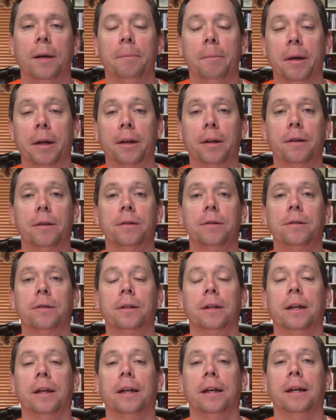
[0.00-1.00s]

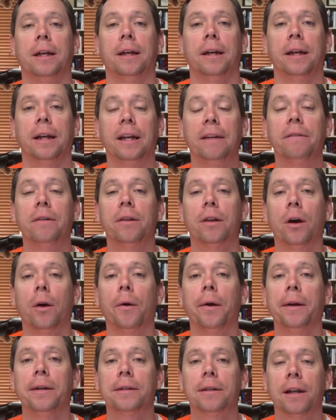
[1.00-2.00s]
because even
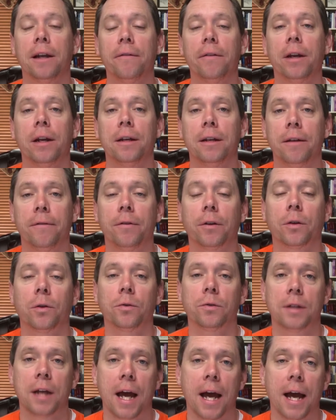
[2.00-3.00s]
though he's living in
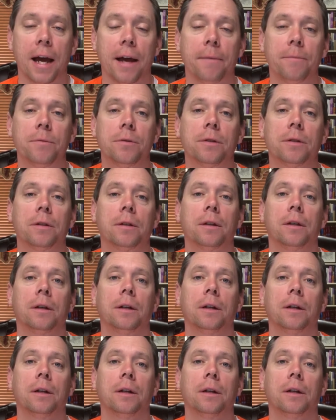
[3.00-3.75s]
difficult times,